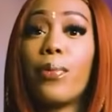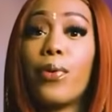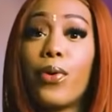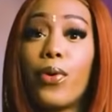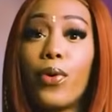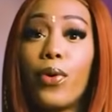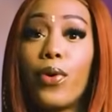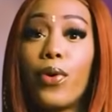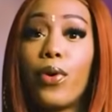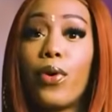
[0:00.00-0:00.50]

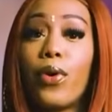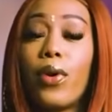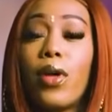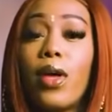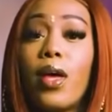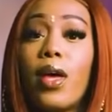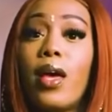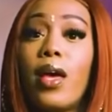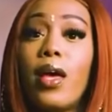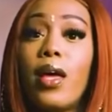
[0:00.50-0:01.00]
pool.
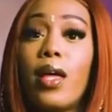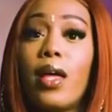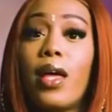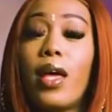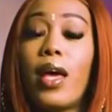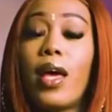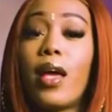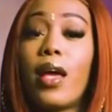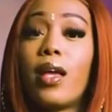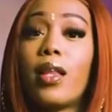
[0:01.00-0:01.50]

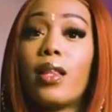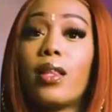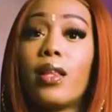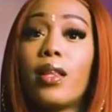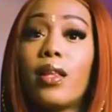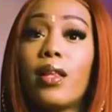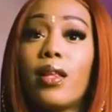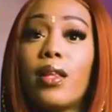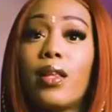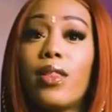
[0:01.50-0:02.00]

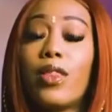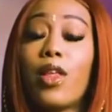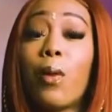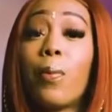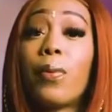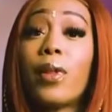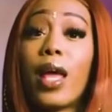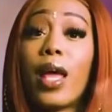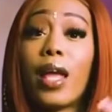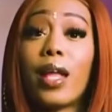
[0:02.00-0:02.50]
And
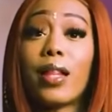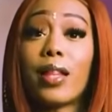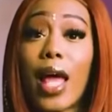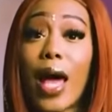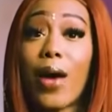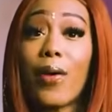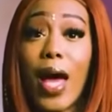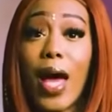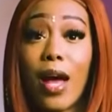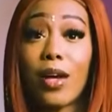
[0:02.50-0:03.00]
they're playing
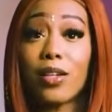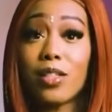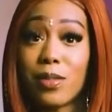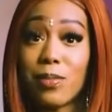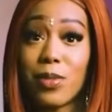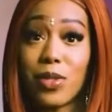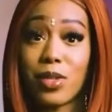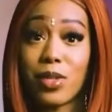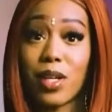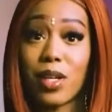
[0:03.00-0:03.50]
loud
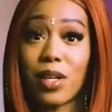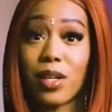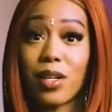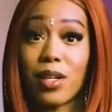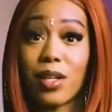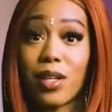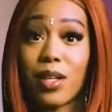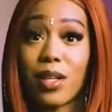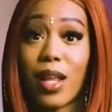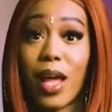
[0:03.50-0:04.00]
house
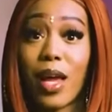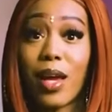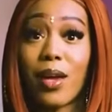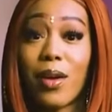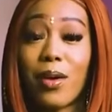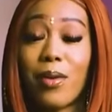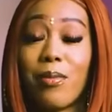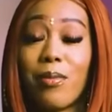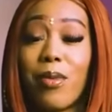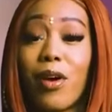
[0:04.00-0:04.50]
music. Like,
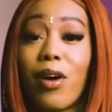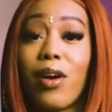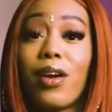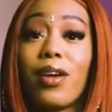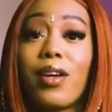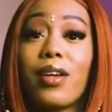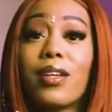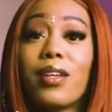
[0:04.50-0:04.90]
Mark.